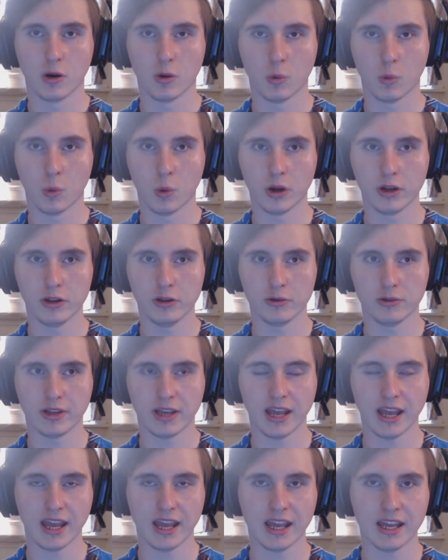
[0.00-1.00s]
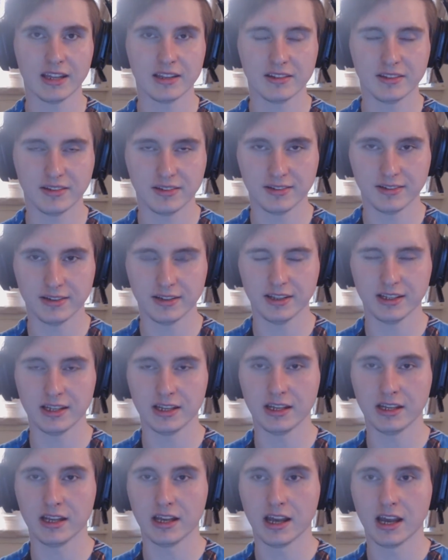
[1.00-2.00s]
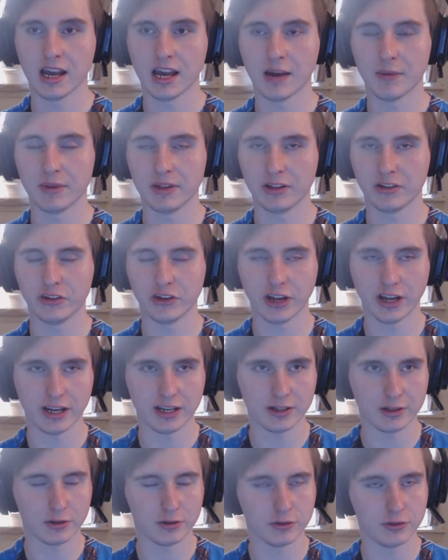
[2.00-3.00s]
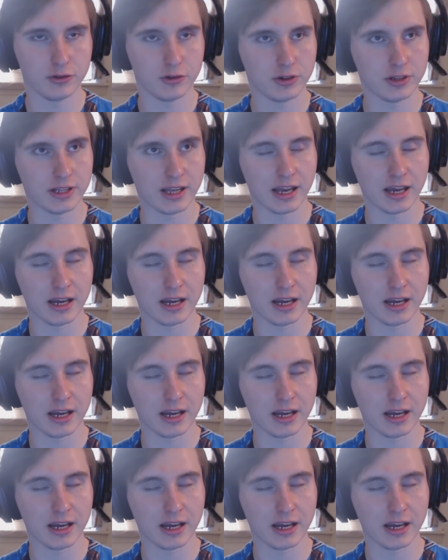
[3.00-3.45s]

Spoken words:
what you can see, how many channels you can